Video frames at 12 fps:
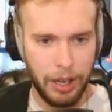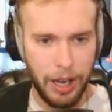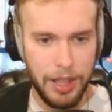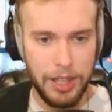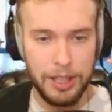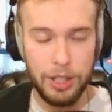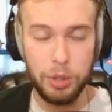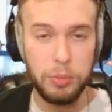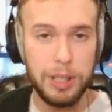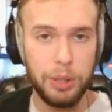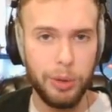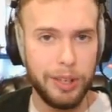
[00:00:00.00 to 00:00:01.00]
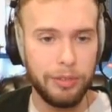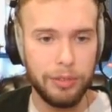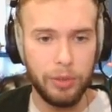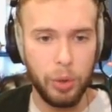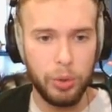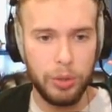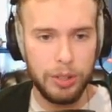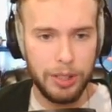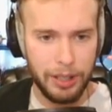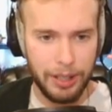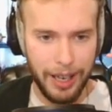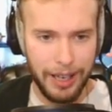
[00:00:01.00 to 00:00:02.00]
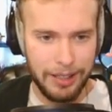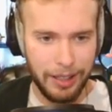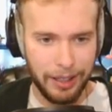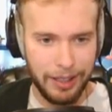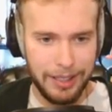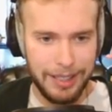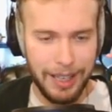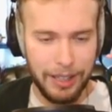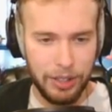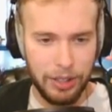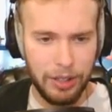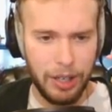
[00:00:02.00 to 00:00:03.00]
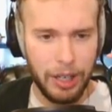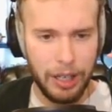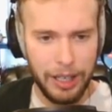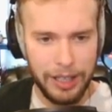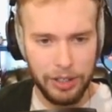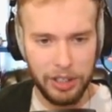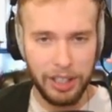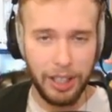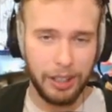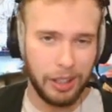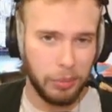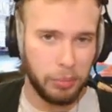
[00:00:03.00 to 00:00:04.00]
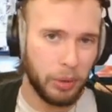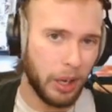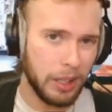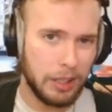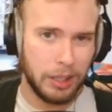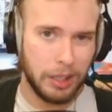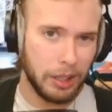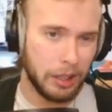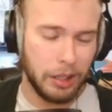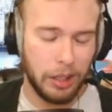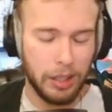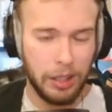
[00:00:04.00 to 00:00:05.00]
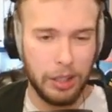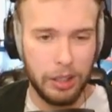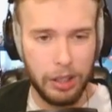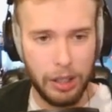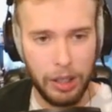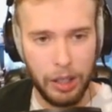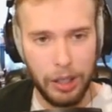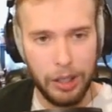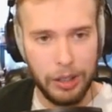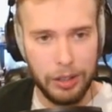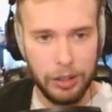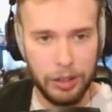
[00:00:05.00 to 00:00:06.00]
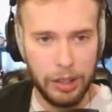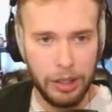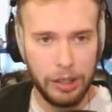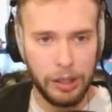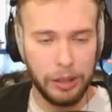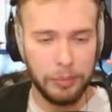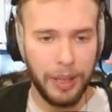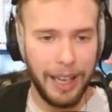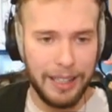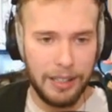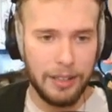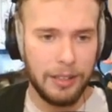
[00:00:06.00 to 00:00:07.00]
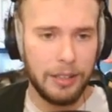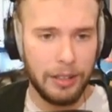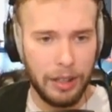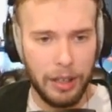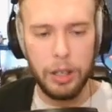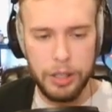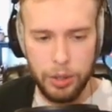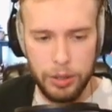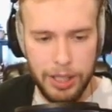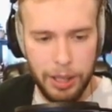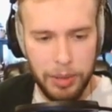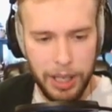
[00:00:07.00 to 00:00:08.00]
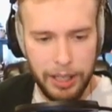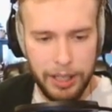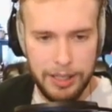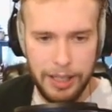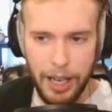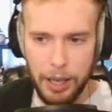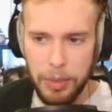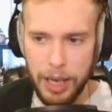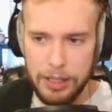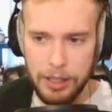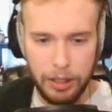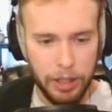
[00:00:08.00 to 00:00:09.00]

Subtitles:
I think this would be great for vocals. It has like a de-esser, and you can kind of compress the S's. Also on top of that, it has a high pass and